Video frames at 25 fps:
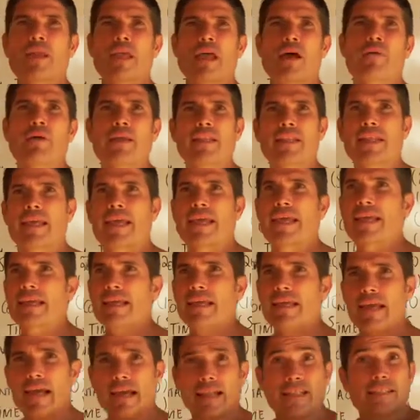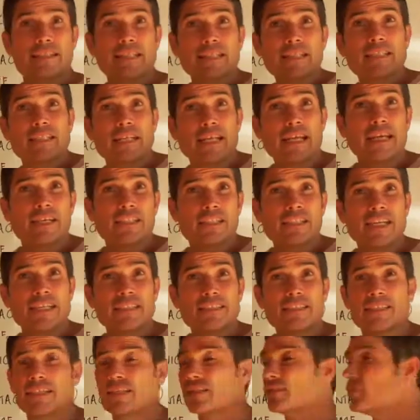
go in there, and there's actually a test you